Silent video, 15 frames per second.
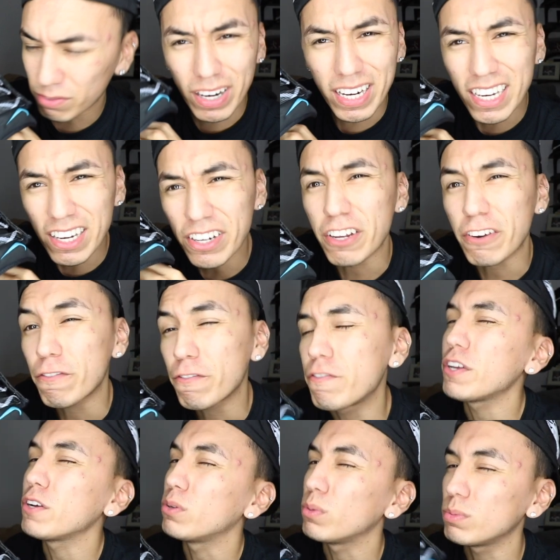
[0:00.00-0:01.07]
right here, you could
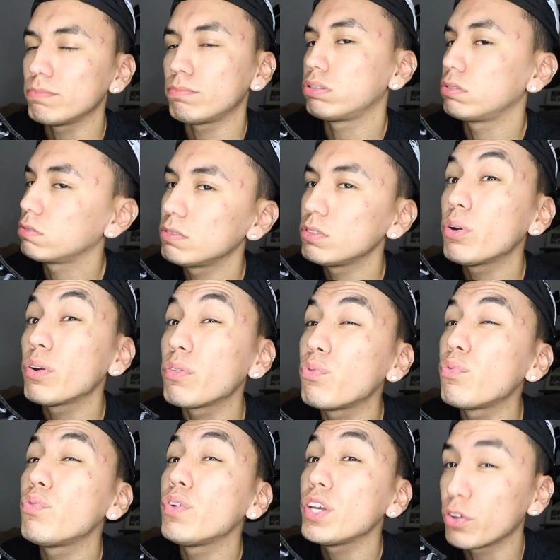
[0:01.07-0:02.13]
feel, you could
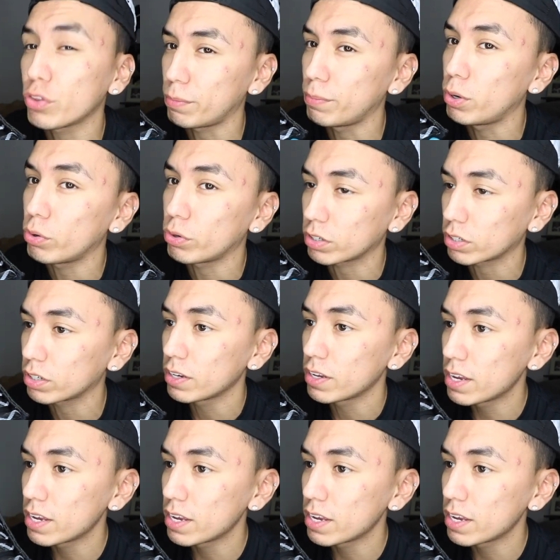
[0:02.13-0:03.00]
feel the motor.